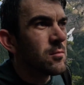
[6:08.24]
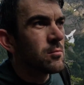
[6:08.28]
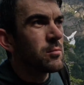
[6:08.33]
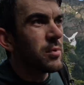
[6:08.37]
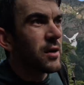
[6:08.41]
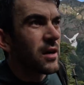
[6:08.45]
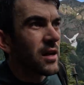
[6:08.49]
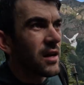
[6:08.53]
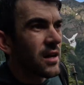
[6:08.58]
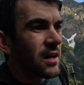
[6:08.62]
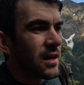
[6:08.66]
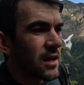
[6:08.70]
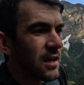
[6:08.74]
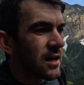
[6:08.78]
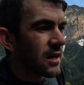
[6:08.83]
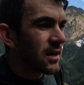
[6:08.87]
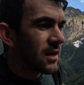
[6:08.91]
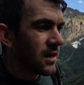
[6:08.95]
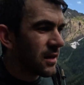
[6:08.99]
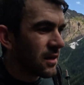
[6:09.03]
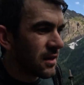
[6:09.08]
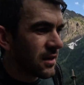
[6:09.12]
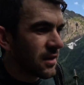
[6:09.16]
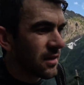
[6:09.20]
But
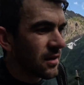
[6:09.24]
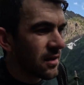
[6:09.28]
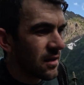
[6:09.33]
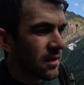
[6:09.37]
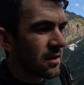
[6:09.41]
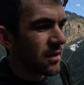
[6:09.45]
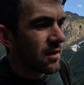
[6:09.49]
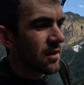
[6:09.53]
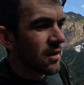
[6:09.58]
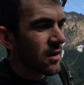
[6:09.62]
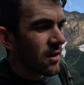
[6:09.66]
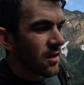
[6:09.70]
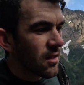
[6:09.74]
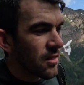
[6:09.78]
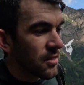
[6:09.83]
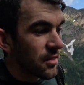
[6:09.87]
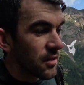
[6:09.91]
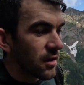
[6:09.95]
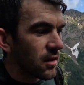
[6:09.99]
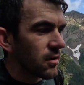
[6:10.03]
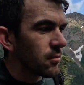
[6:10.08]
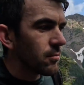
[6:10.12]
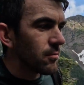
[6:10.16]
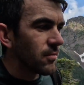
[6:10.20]

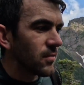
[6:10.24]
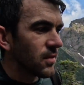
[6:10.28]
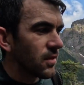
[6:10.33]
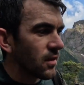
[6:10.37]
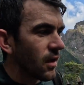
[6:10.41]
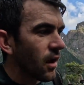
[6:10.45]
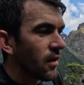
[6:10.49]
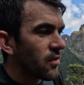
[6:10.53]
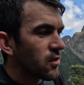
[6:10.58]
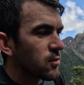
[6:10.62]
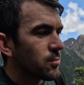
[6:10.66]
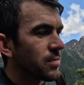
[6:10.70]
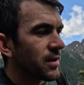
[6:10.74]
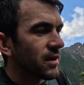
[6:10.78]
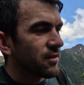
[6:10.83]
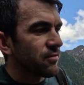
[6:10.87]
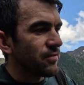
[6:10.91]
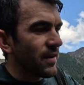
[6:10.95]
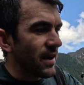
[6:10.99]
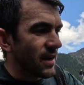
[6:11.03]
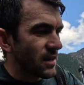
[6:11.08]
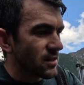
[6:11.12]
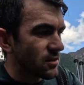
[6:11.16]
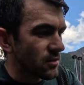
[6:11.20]
the other big
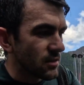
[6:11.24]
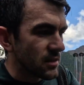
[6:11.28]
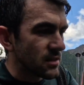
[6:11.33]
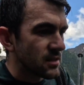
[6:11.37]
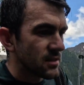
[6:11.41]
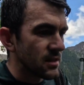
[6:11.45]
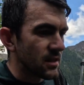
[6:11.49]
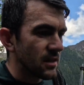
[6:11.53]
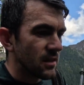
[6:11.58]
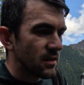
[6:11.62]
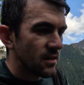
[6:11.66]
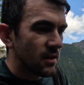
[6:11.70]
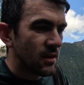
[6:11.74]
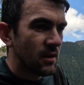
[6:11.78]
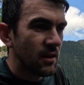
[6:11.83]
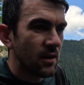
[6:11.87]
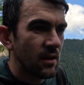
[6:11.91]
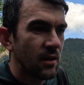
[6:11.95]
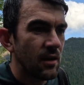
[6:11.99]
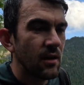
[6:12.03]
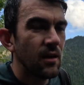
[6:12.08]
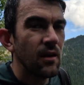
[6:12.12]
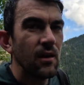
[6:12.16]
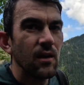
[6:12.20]
factor is that
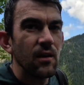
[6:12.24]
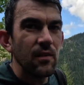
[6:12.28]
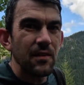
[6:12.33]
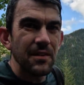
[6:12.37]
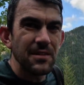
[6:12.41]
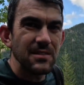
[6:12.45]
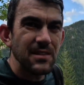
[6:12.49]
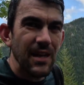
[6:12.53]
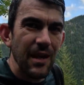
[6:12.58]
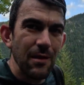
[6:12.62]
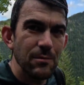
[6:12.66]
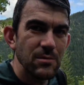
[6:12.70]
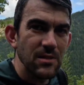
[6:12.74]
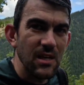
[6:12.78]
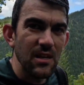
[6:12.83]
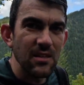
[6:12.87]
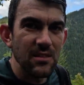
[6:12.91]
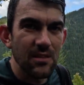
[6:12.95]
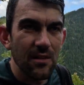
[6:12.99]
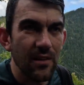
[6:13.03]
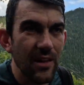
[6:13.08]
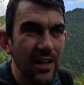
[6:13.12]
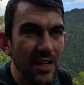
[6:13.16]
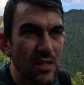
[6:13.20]
this campsite
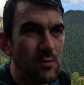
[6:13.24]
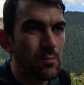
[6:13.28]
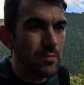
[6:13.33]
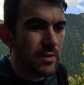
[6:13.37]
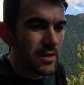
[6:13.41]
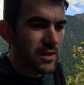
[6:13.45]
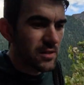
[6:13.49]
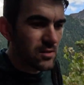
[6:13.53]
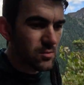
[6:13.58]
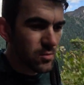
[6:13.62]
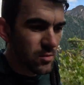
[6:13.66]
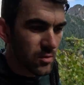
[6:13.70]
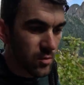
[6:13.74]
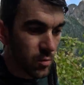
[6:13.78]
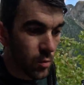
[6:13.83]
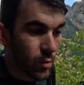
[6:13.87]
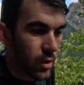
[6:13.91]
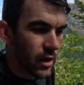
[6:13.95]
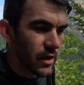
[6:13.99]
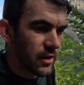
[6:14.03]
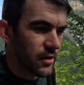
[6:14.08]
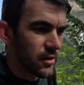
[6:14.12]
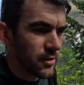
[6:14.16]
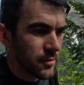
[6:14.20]
is the last place with
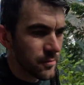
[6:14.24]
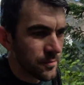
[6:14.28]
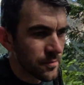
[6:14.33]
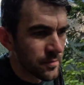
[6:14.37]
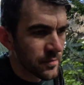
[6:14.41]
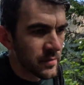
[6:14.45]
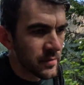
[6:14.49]
water.